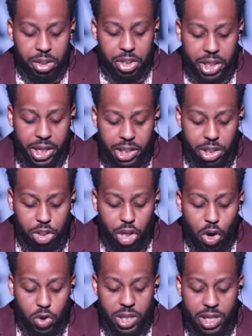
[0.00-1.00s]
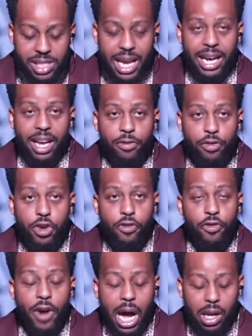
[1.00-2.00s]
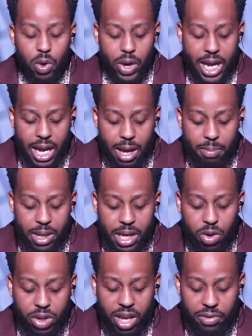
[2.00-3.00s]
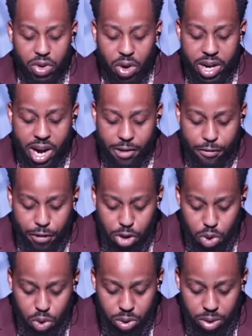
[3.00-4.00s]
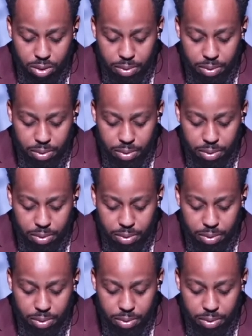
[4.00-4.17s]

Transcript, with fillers: Jesus shows us that if you follow him, he'll give you enough food,